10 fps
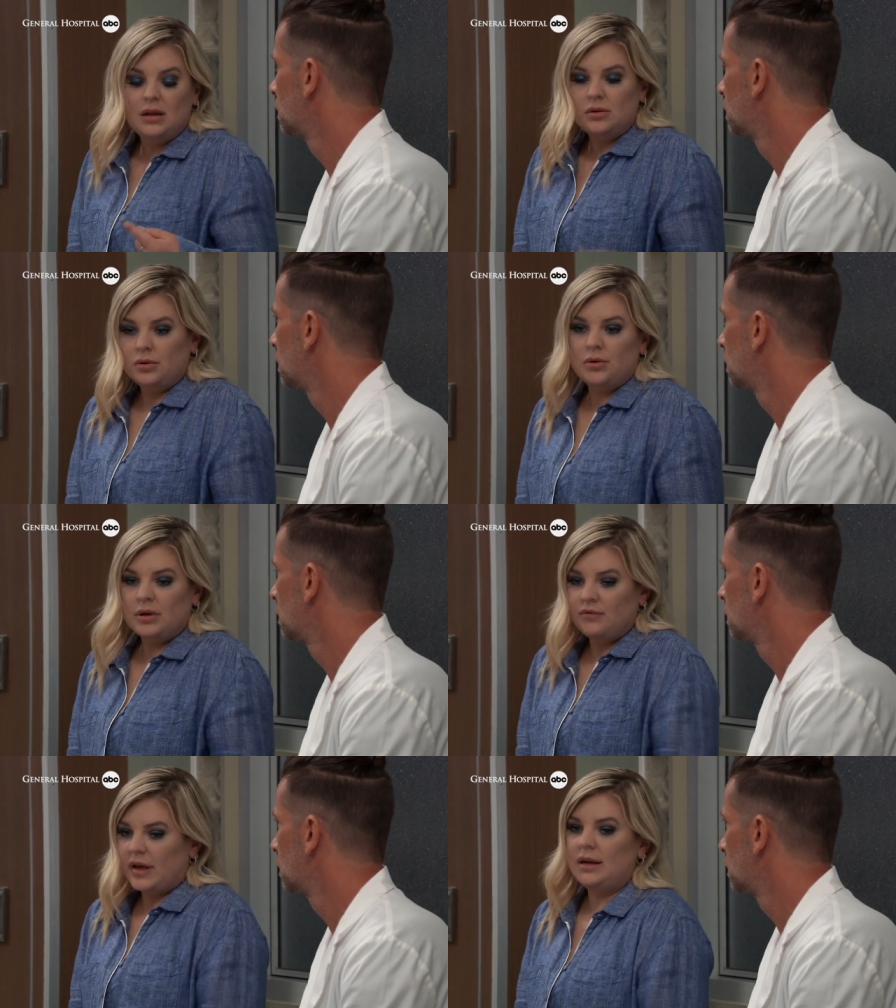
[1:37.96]
Lulu
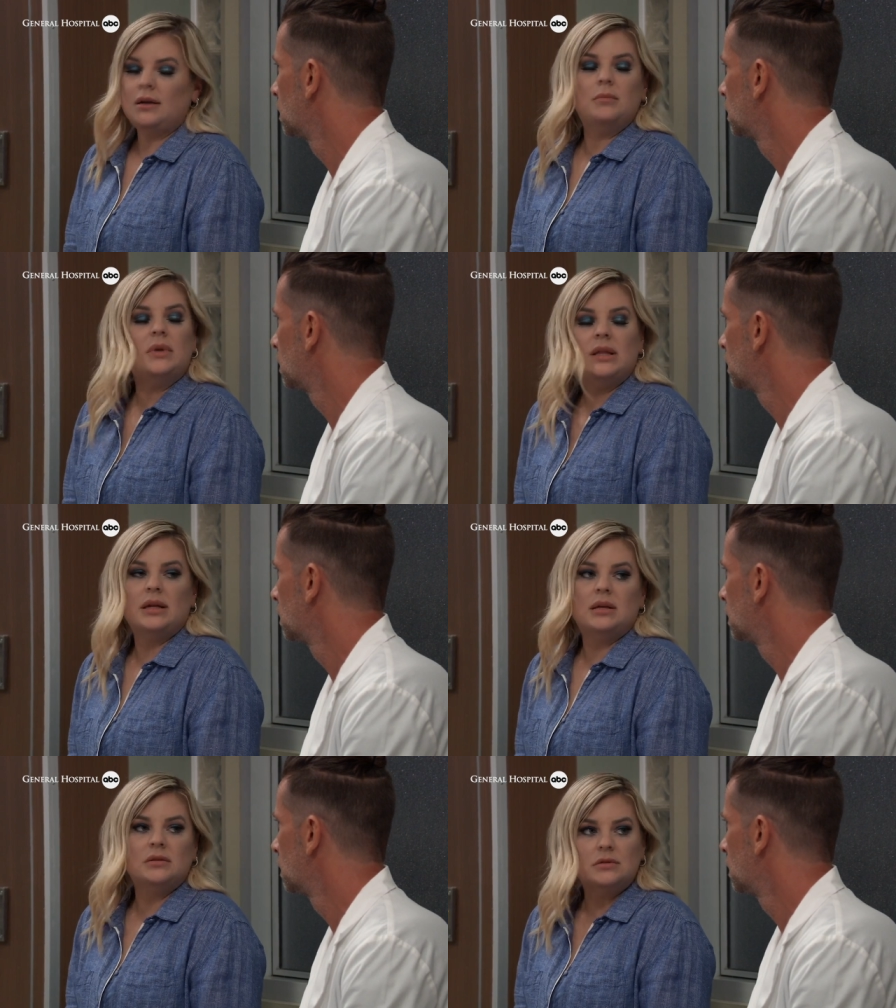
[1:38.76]
confided in me
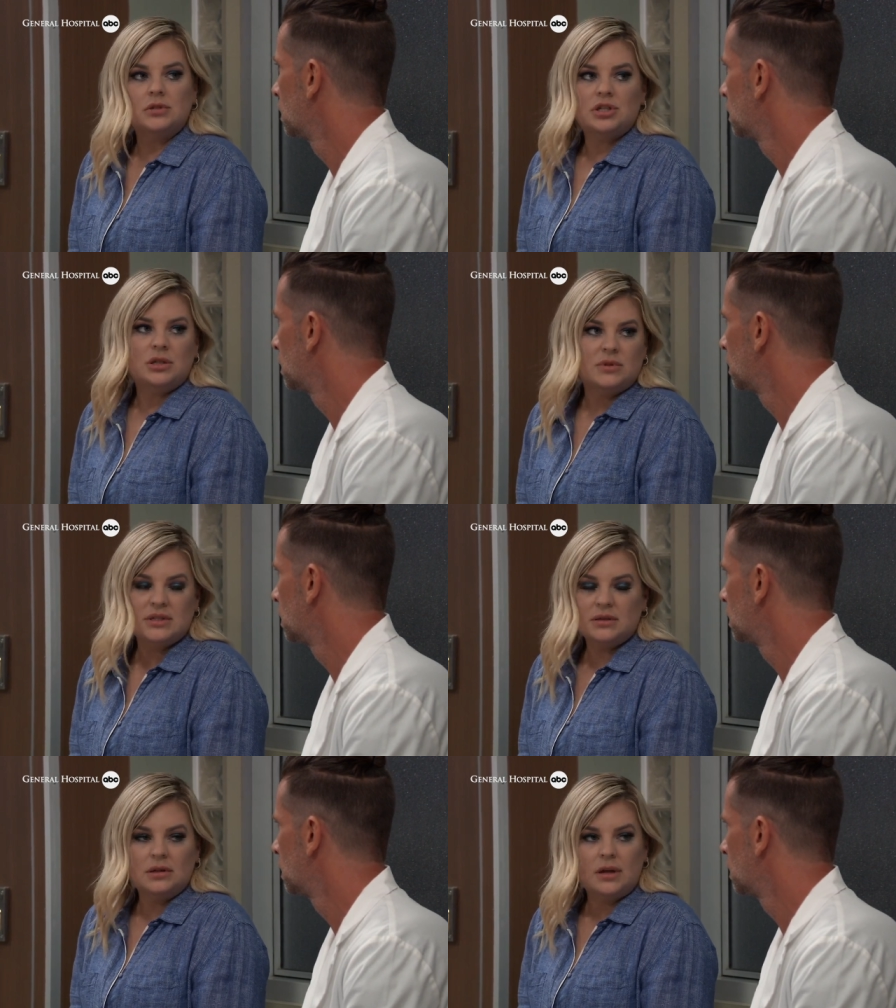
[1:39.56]
that she was
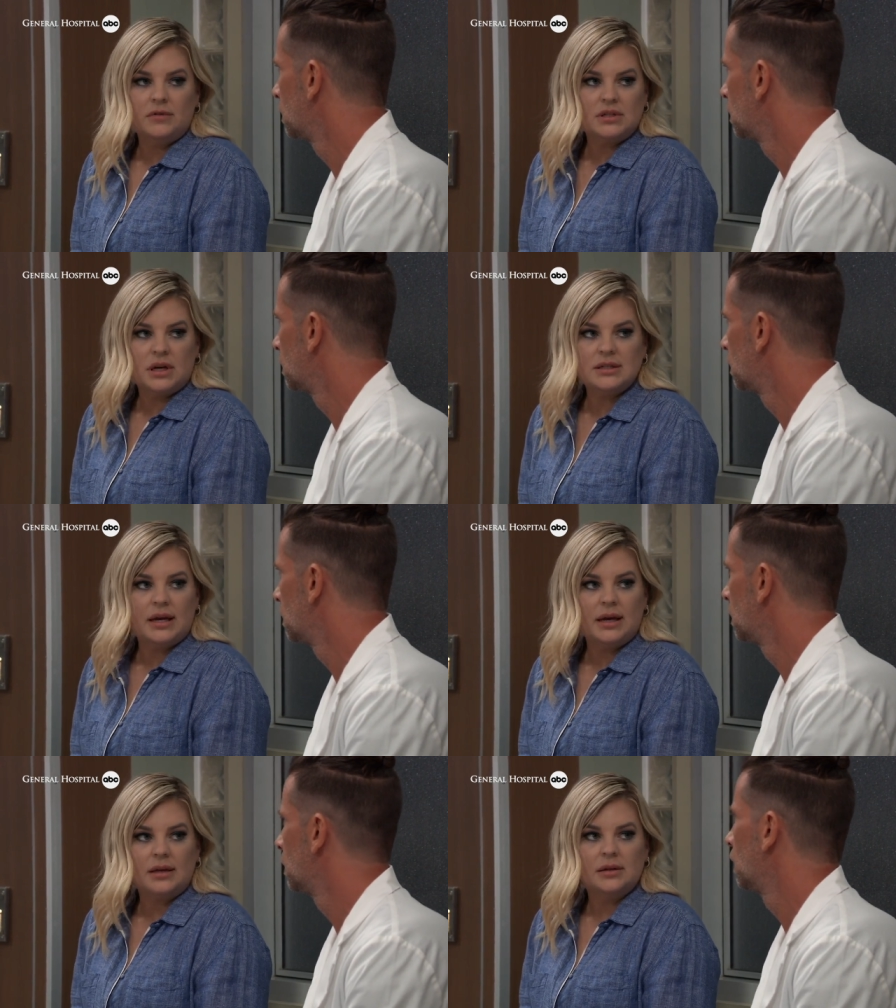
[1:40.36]
still in love with Dante.